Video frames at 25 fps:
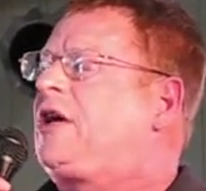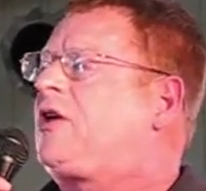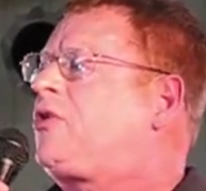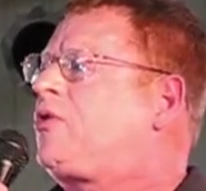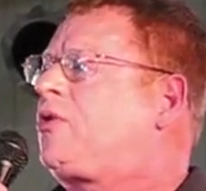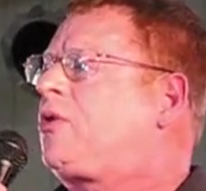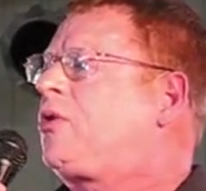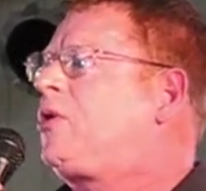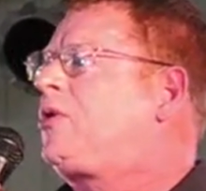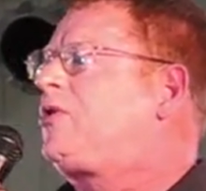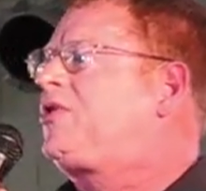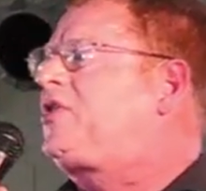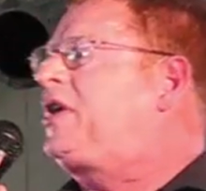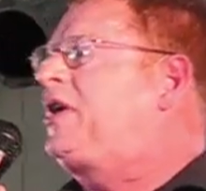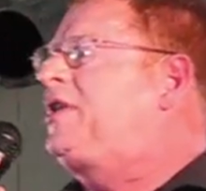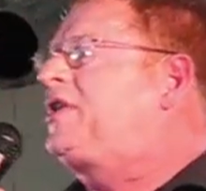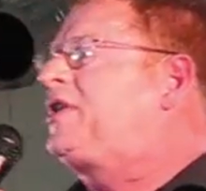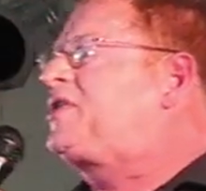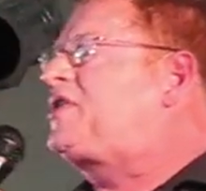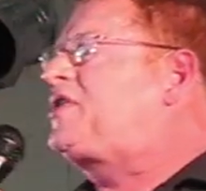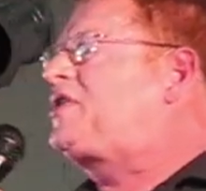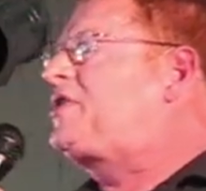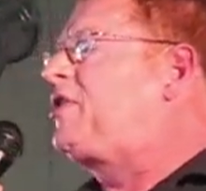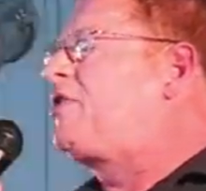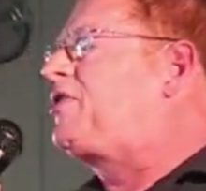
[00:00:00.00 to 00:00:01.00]
and cruelty
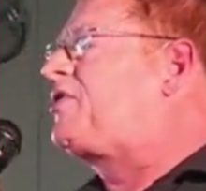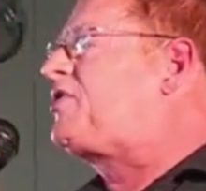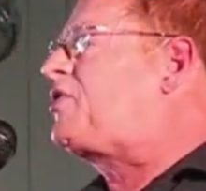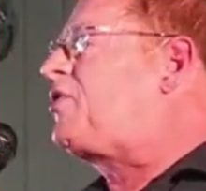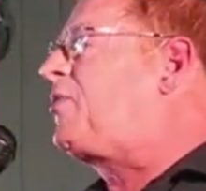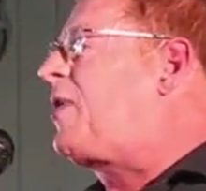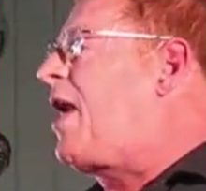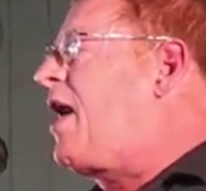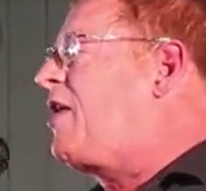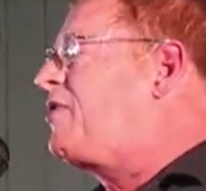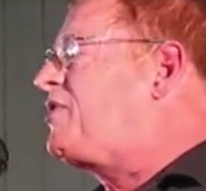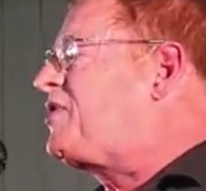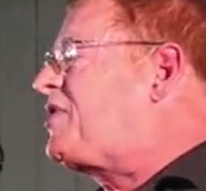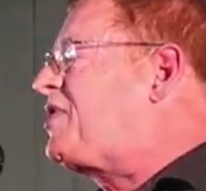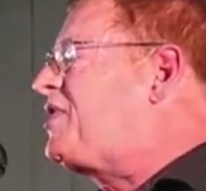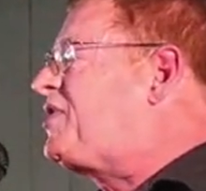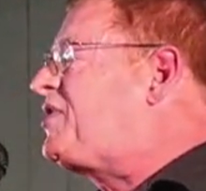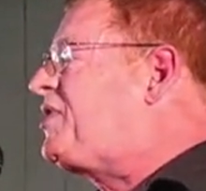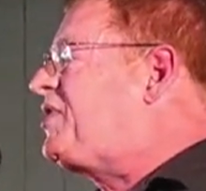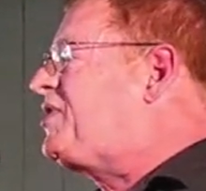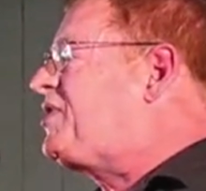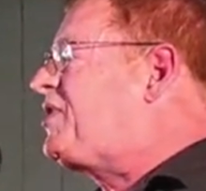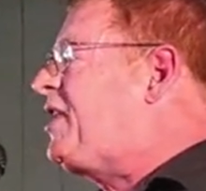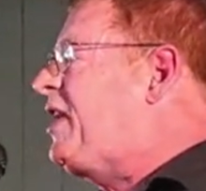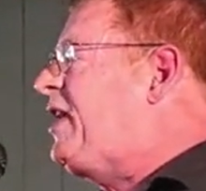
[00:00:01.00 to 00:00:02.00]
that still surrounds this
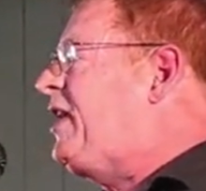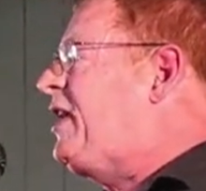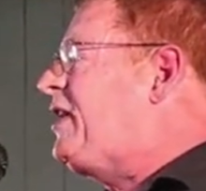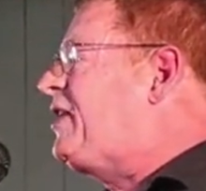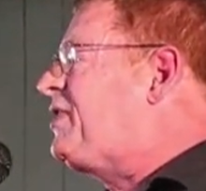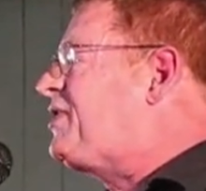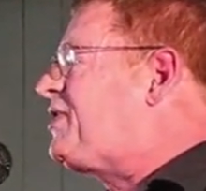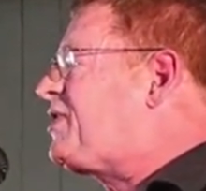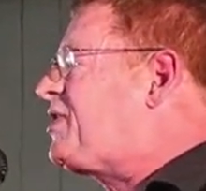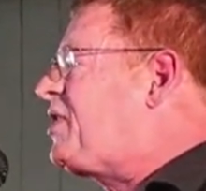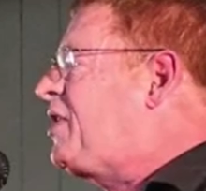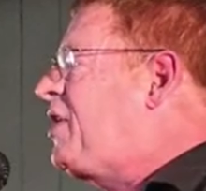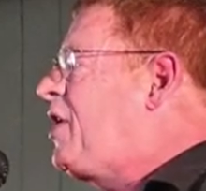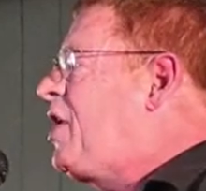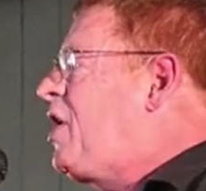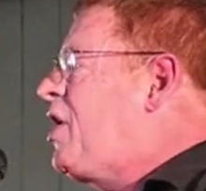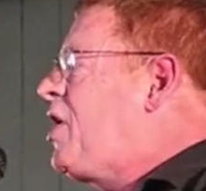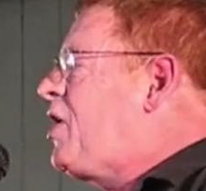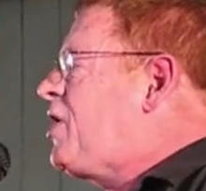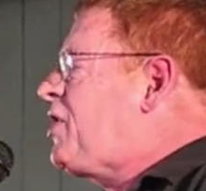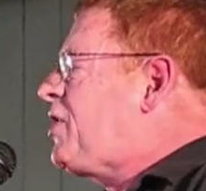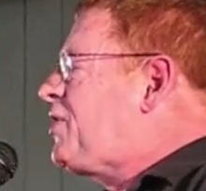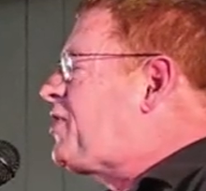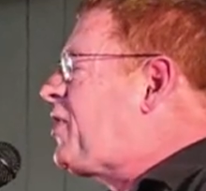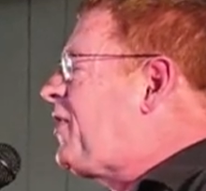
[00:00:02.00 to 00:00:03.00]
disease.
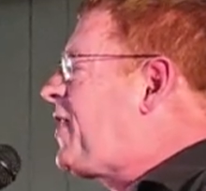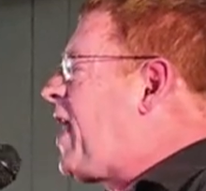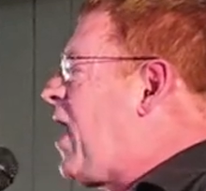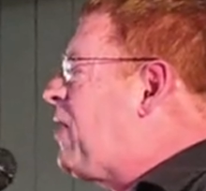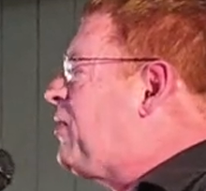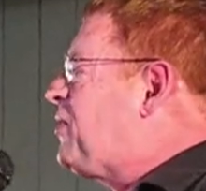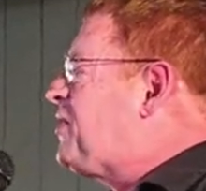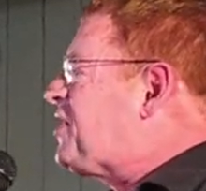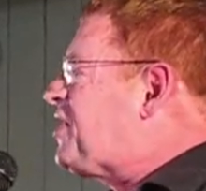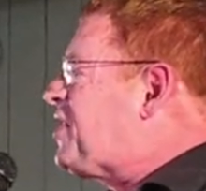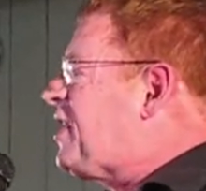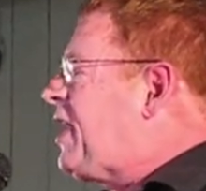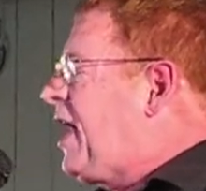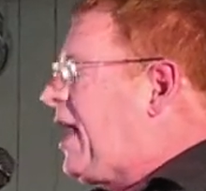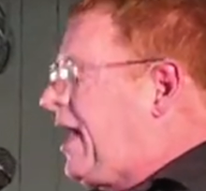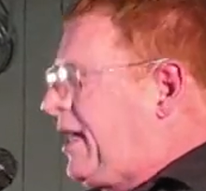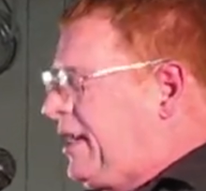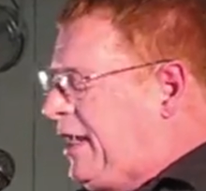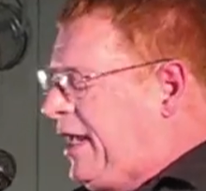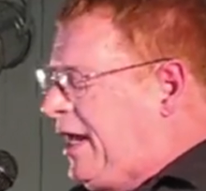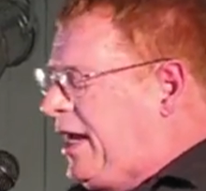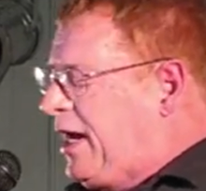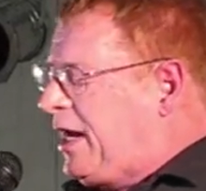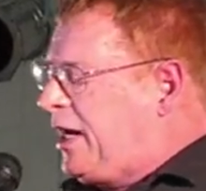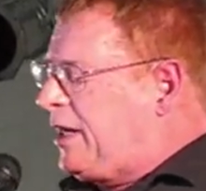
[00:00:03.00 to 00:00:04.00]
So that was the
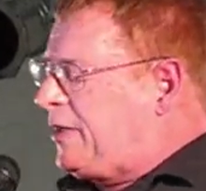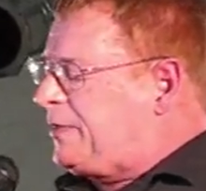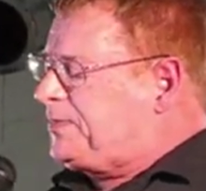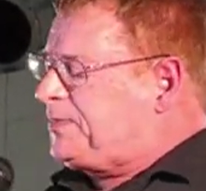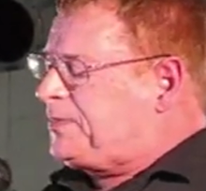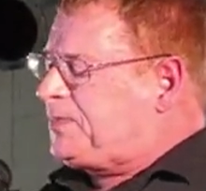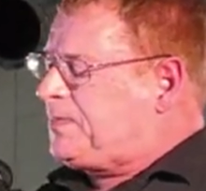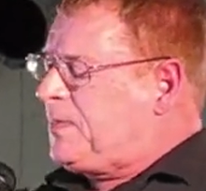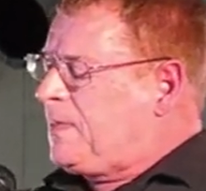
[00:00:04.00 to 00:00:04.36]
idea.